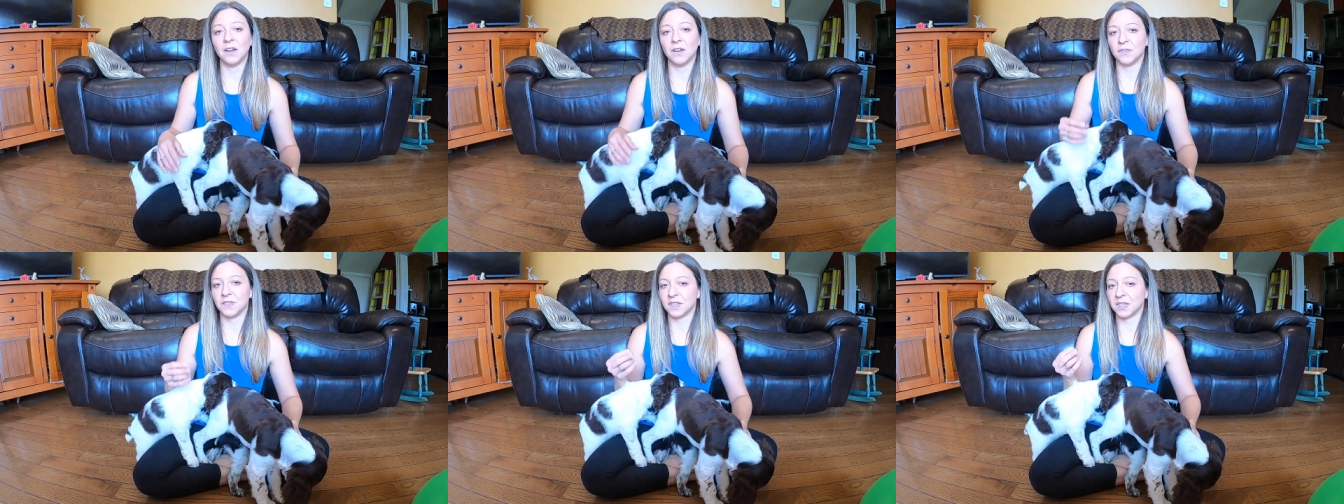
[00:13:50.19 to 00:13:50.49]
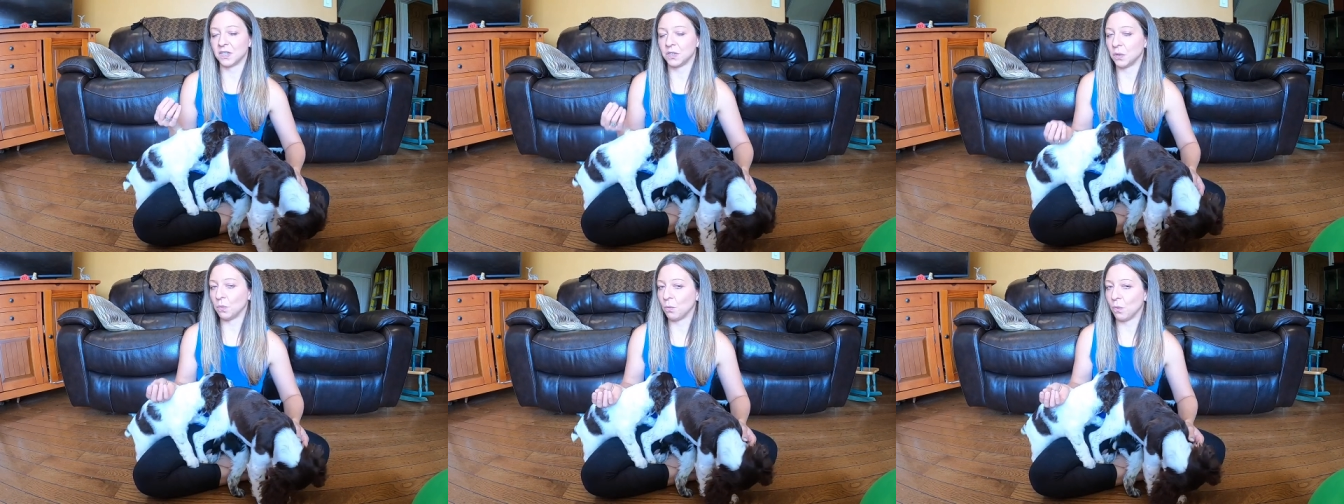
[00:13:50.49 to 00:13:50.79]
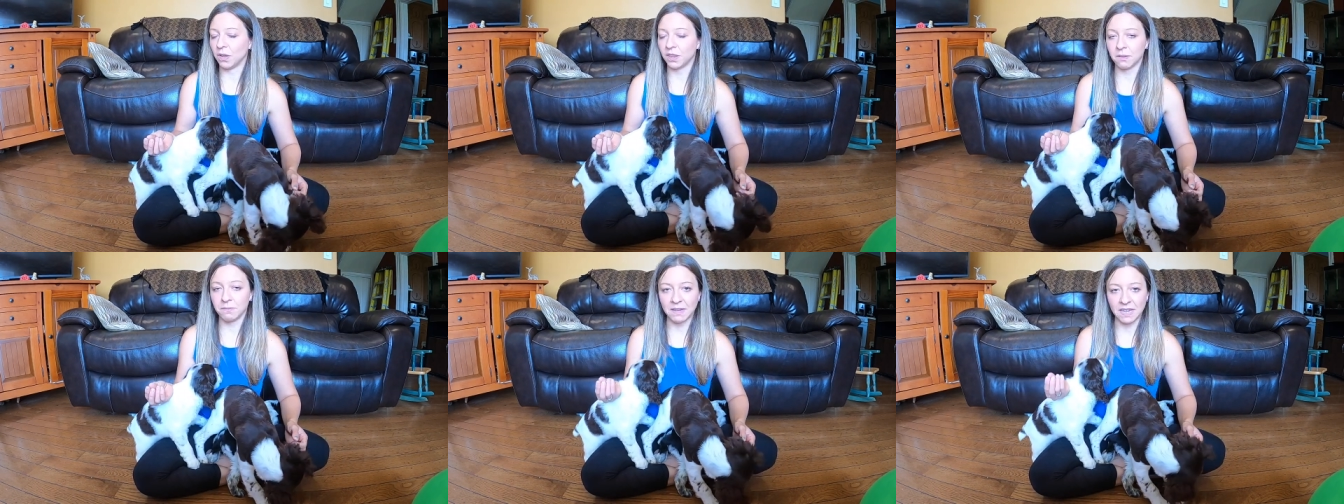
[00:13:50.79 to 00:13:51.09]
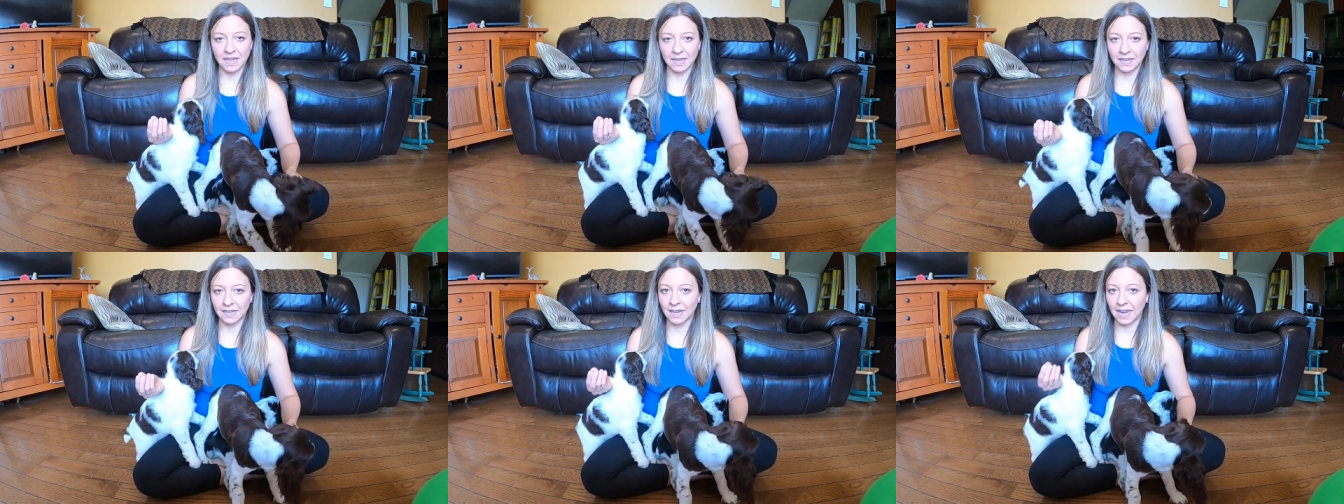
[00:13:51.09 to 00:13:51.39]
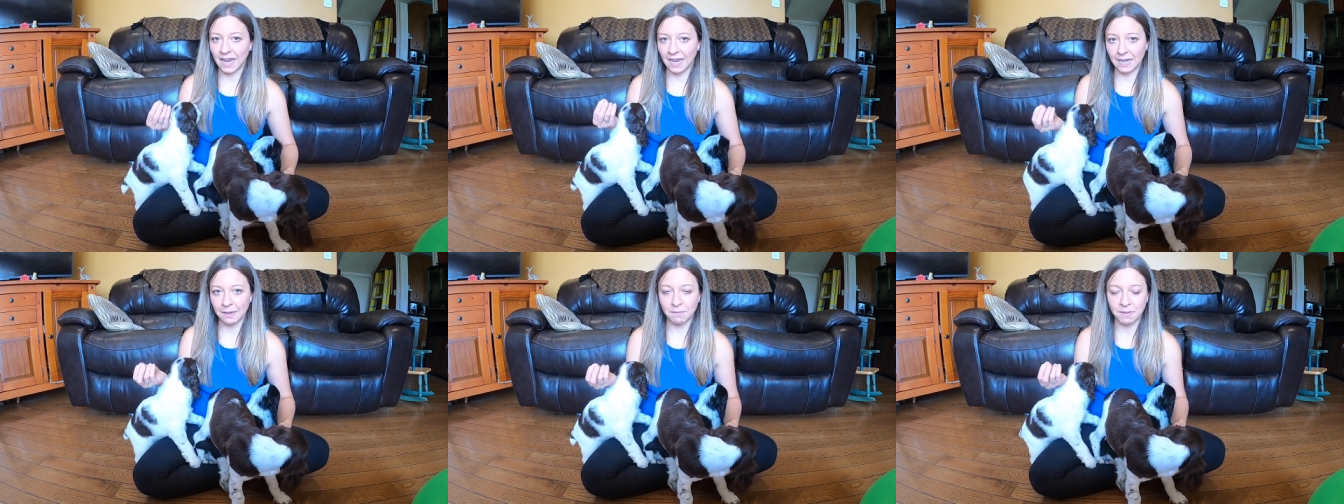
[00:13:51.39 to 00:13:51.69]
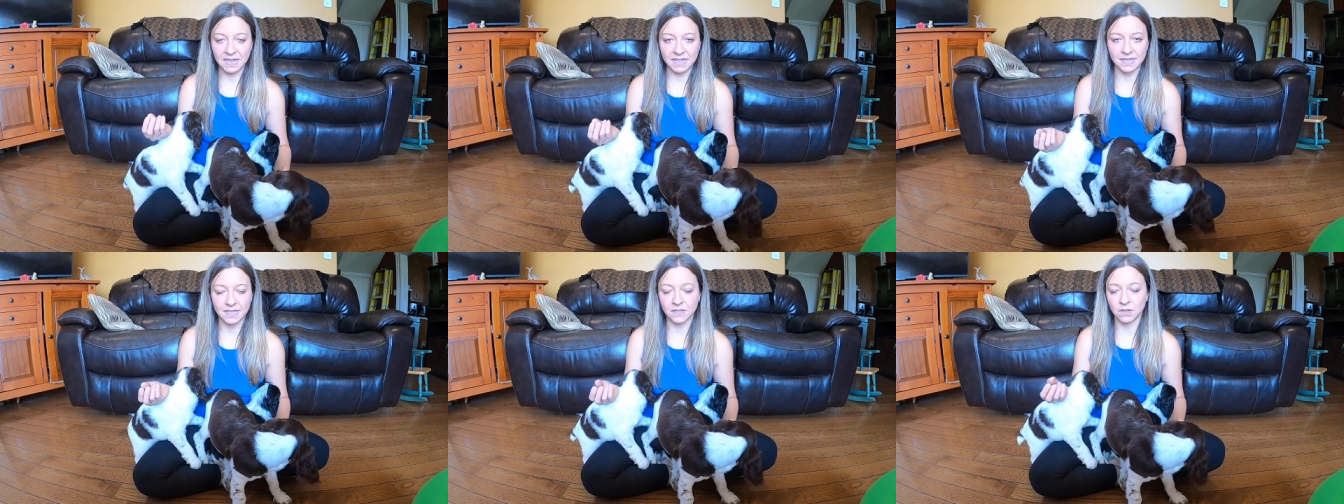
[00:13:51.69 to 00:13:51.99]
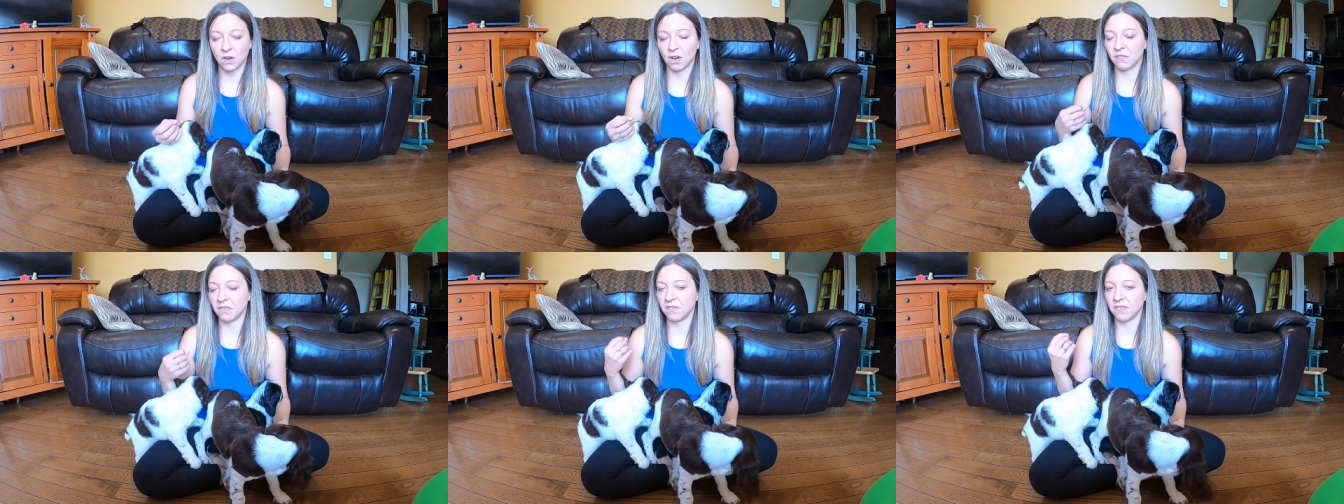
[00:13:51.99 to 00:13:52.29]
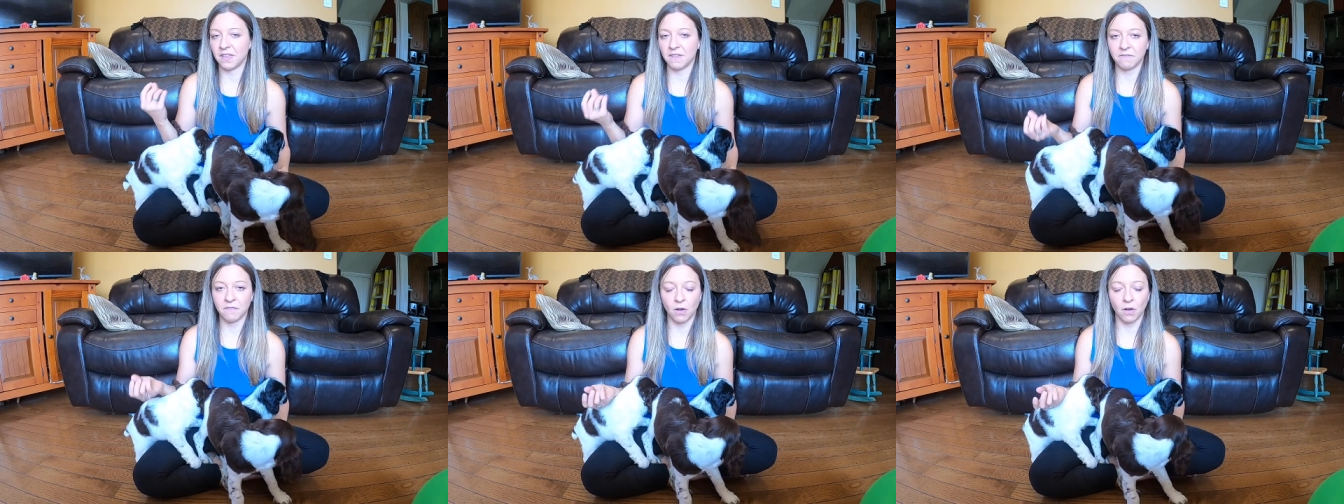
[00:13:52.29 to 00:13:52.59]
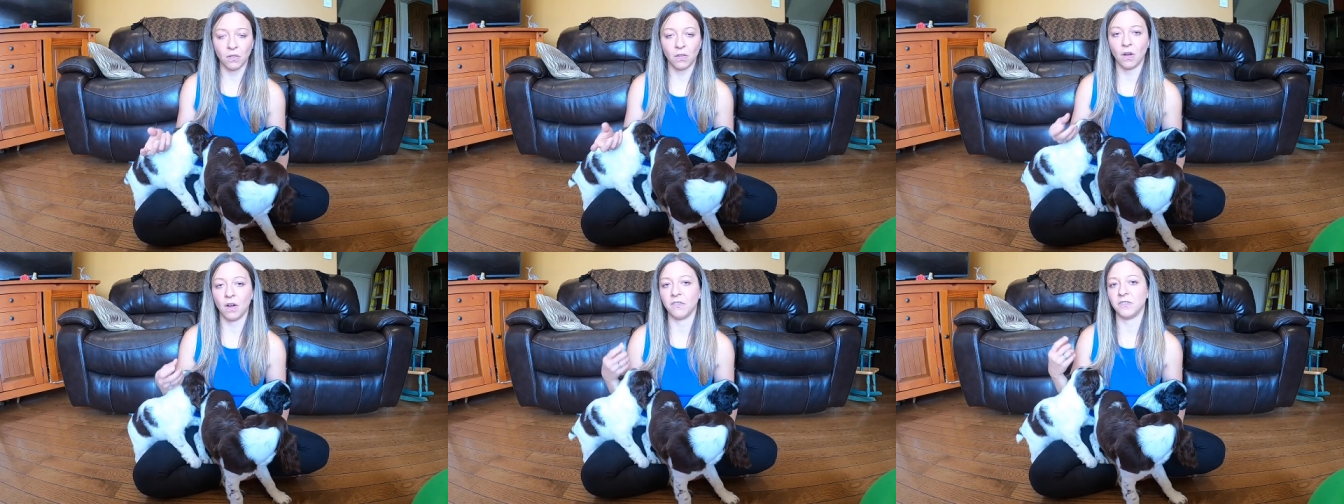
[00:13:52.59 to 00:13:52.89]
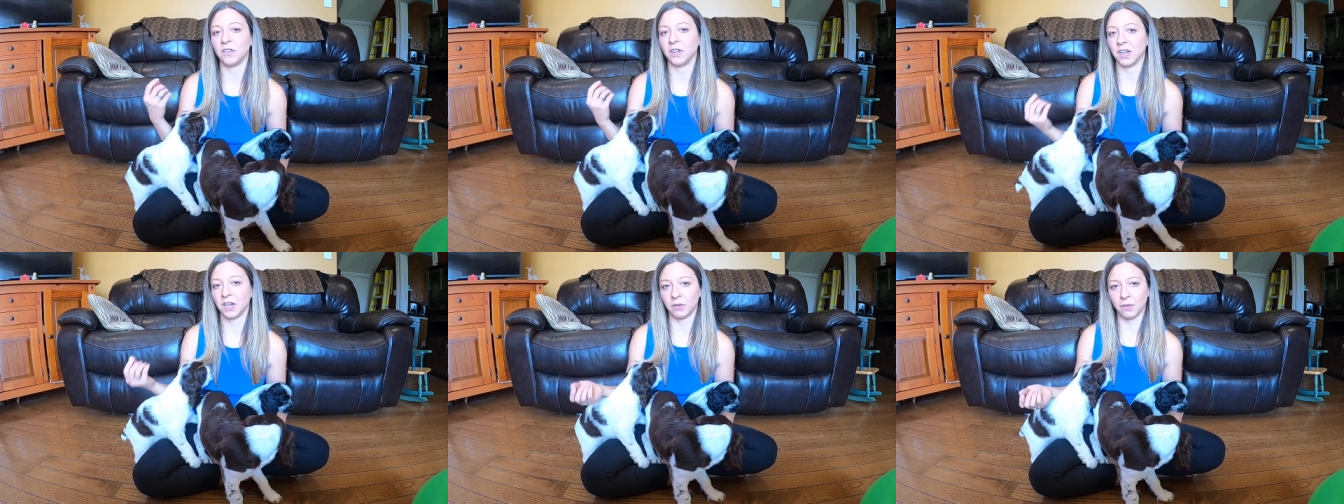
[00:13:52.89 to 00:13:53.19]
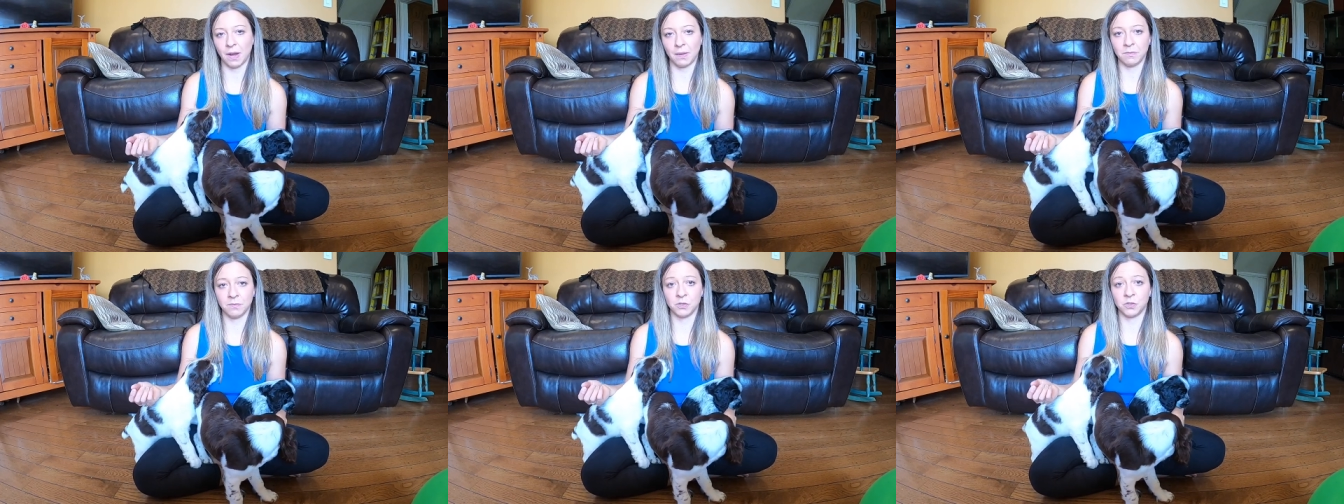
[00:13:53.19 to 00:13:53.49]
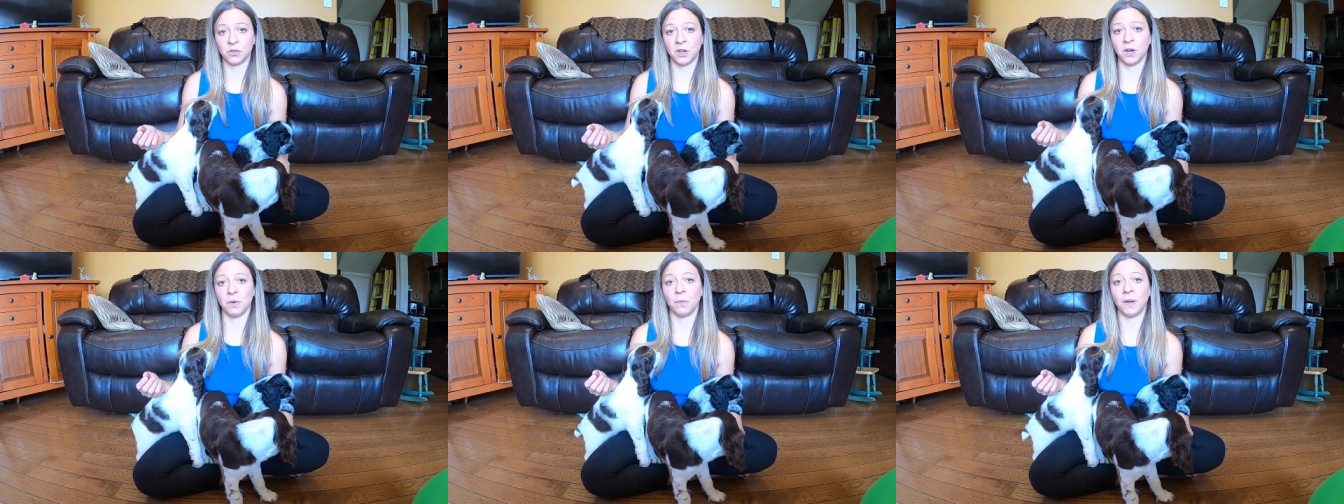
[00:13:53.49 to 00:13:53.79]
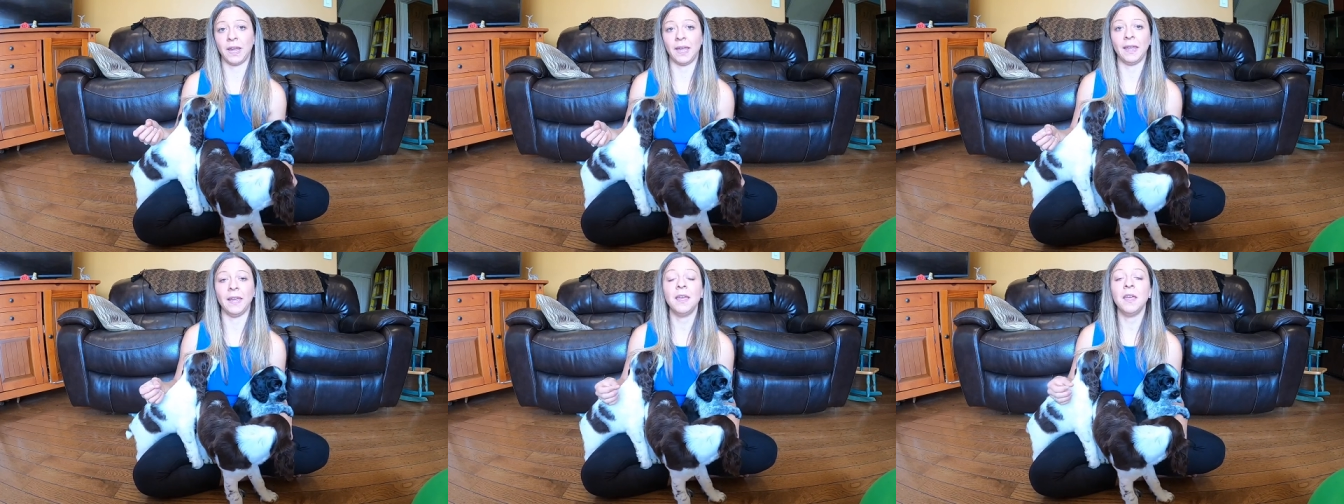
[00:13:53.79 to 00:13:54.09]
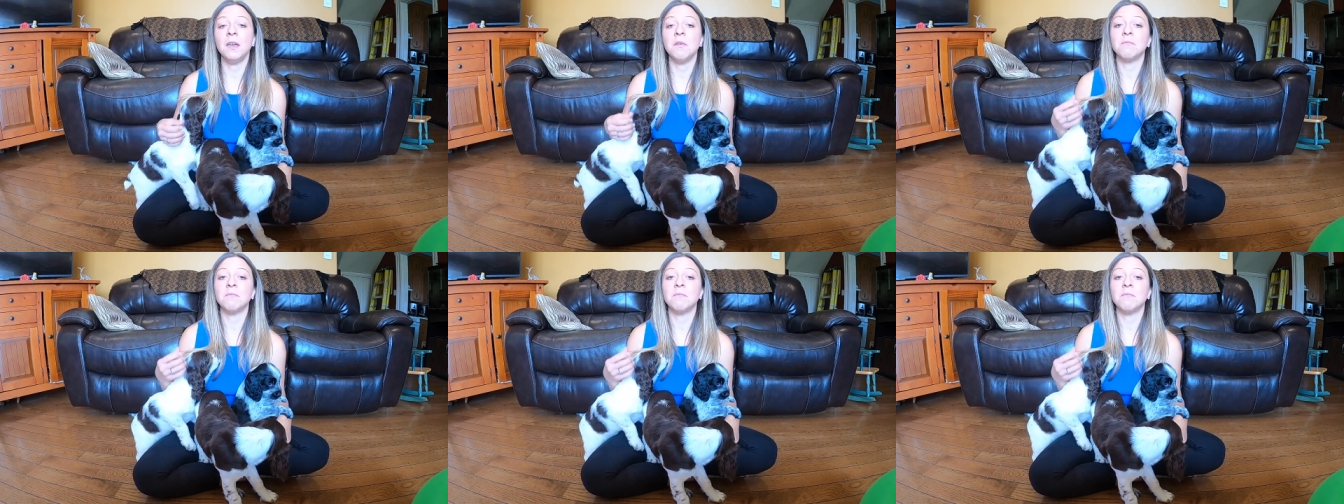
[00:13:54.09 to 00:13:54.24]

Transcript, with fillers: Obviously, you don't want them eating any pieces off. If they fall off, you gotta grab them straight away.